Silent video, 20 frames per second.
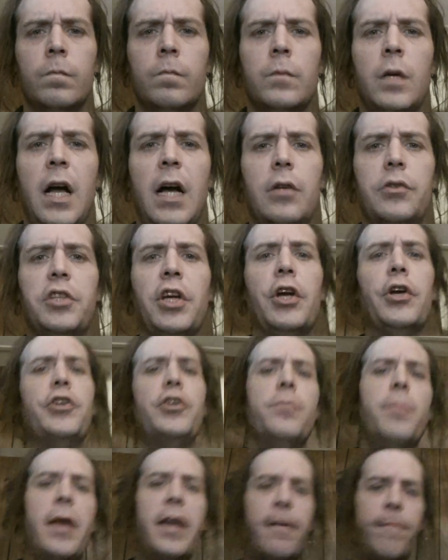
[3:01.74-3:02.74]
how dare
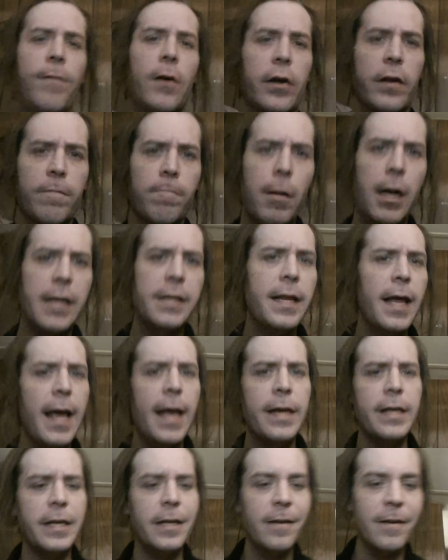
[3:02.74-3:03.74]
you make fun of my
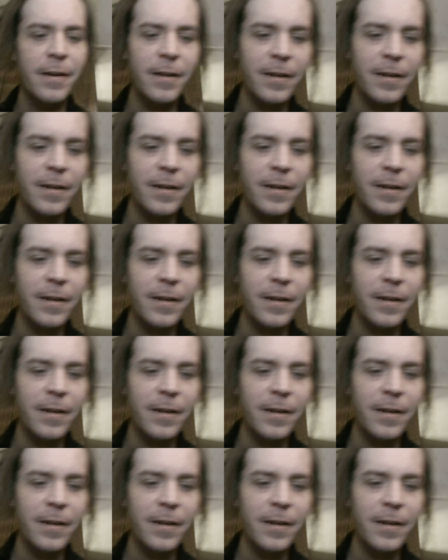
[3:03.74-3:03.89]
daddy,